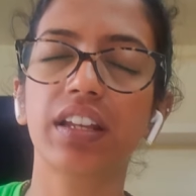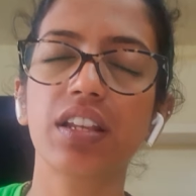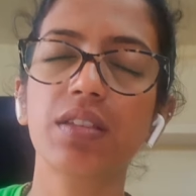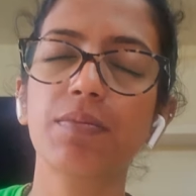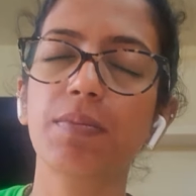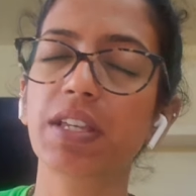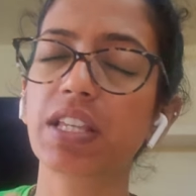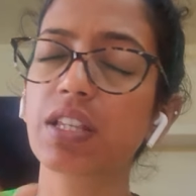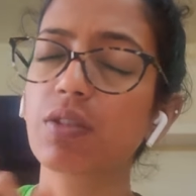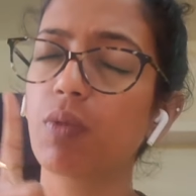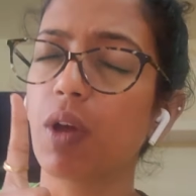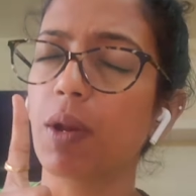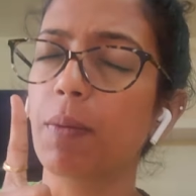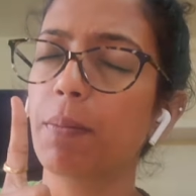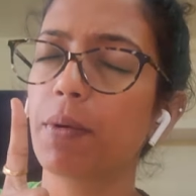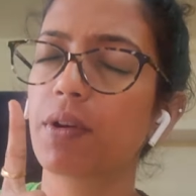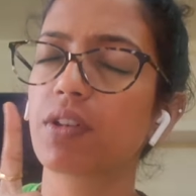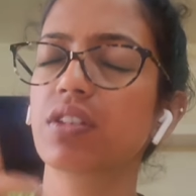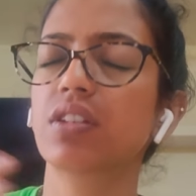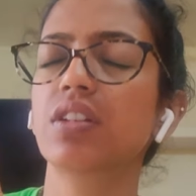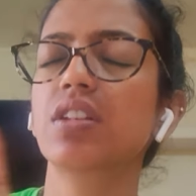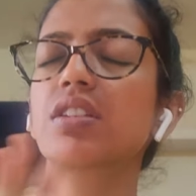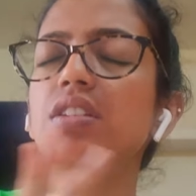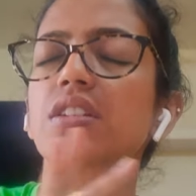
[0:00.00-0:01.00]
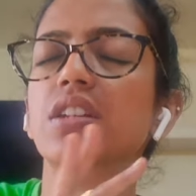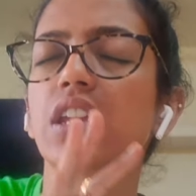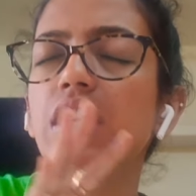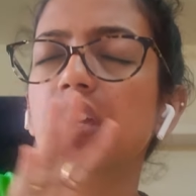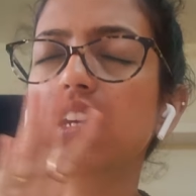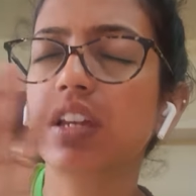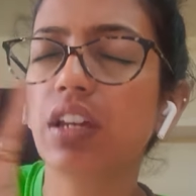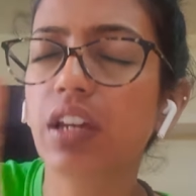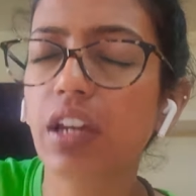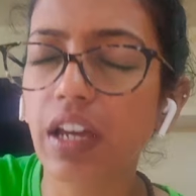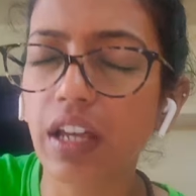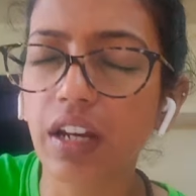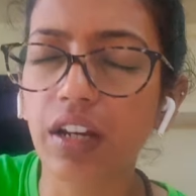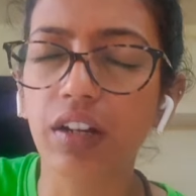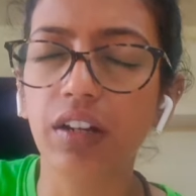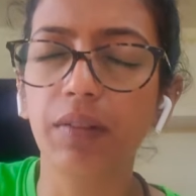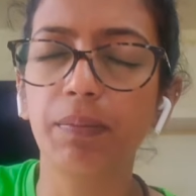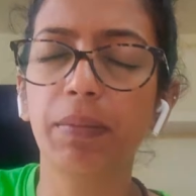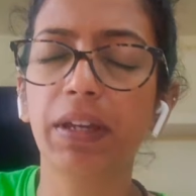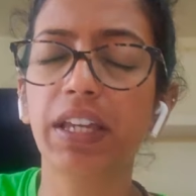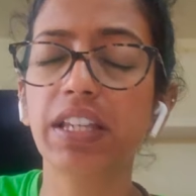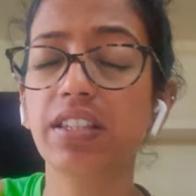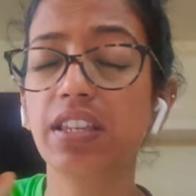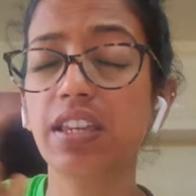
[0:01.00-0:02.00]
because one person is taking care,
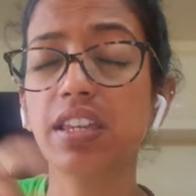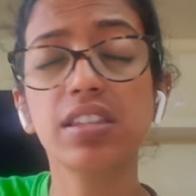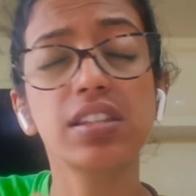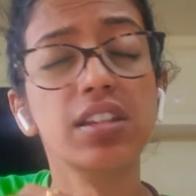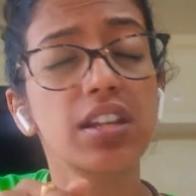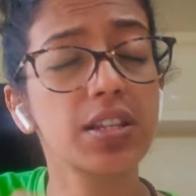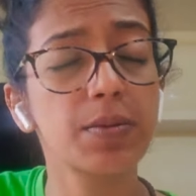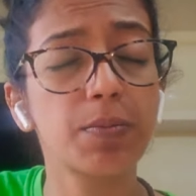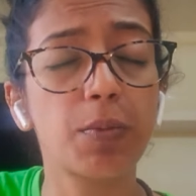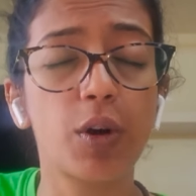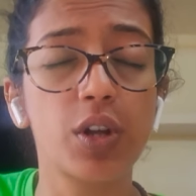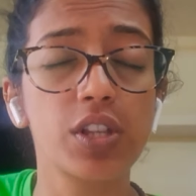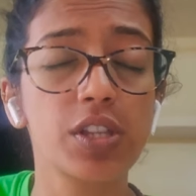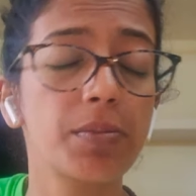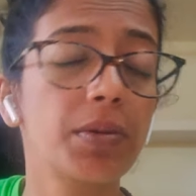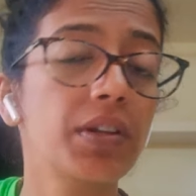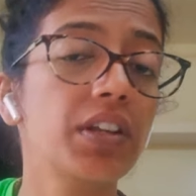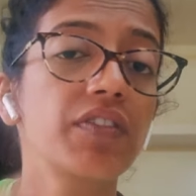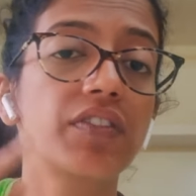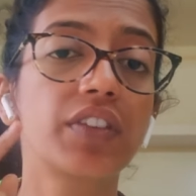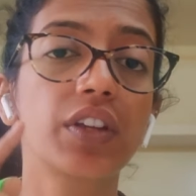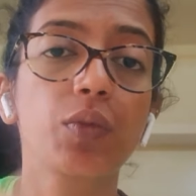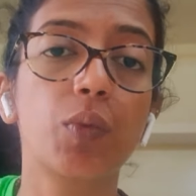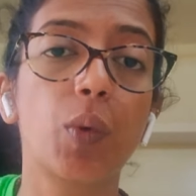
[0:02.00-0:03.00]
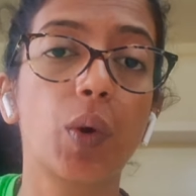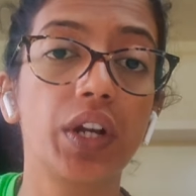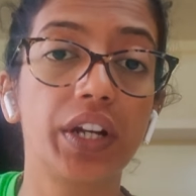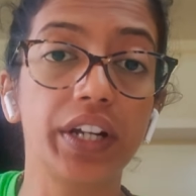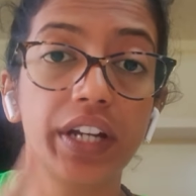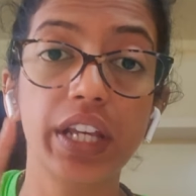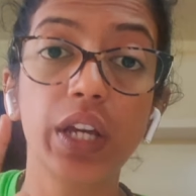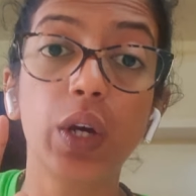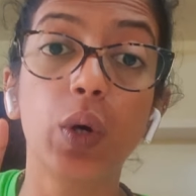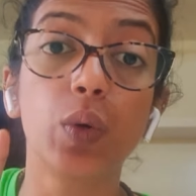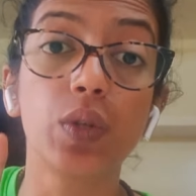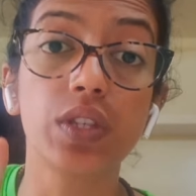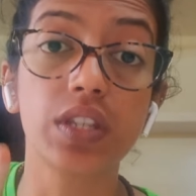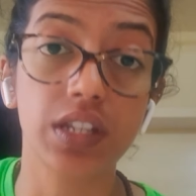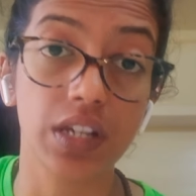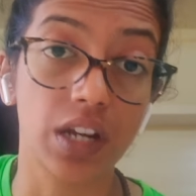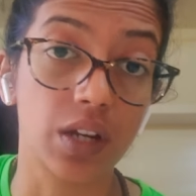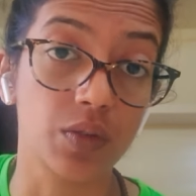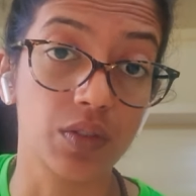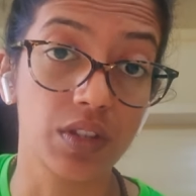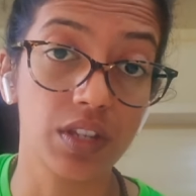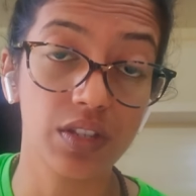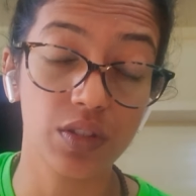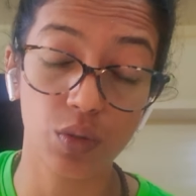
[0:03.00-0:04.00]
because he is responsible if the quality goes
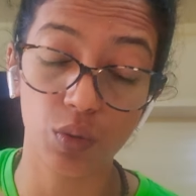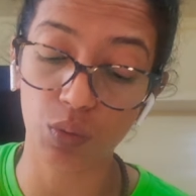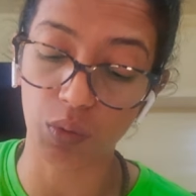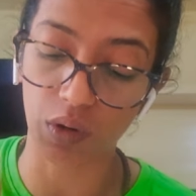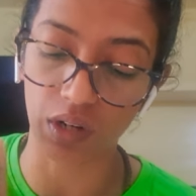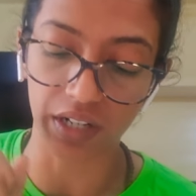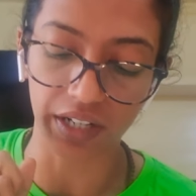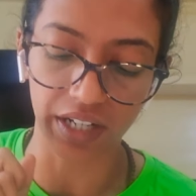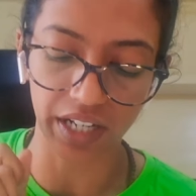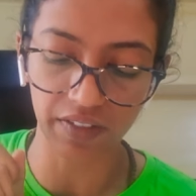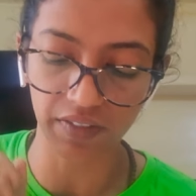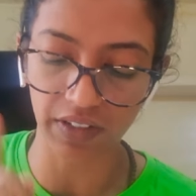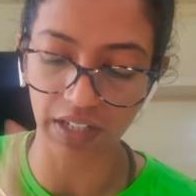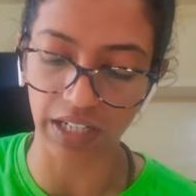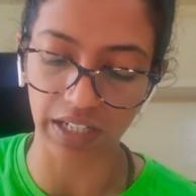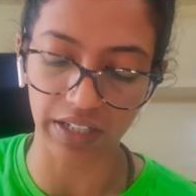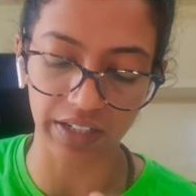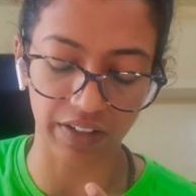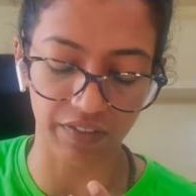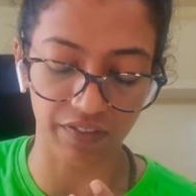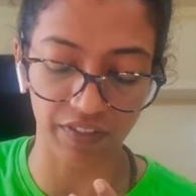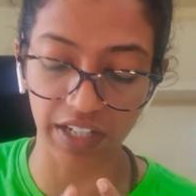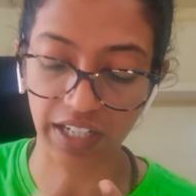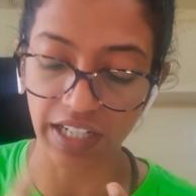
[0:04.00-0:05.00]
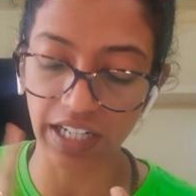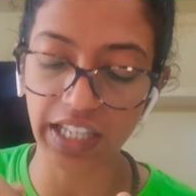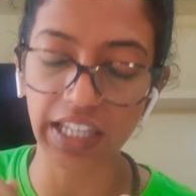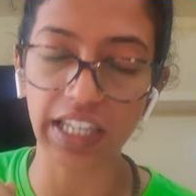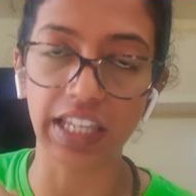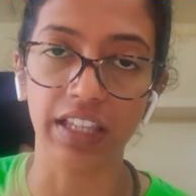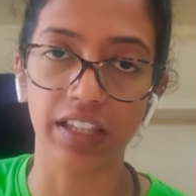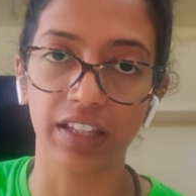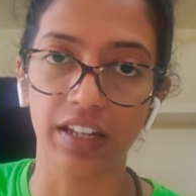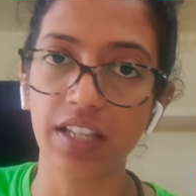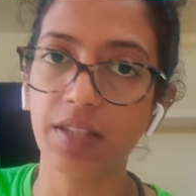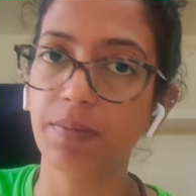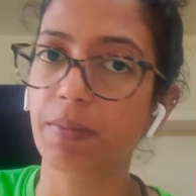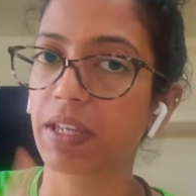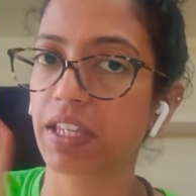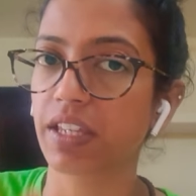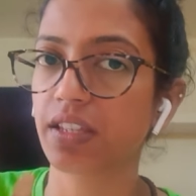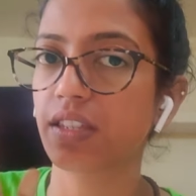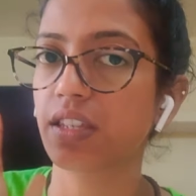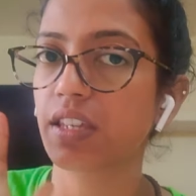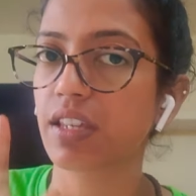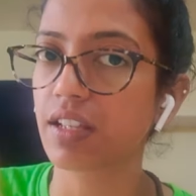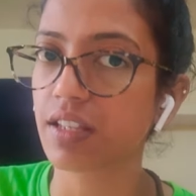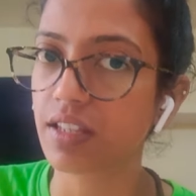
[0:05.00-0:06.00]
down. So quality will definitely increase
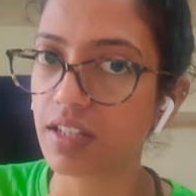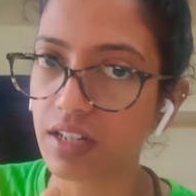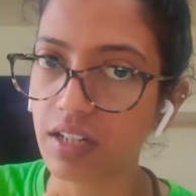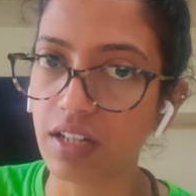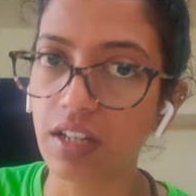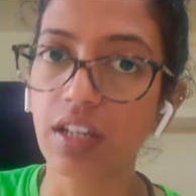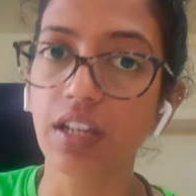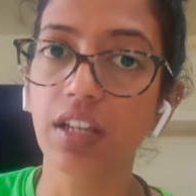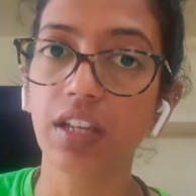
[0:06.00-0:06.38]
because he is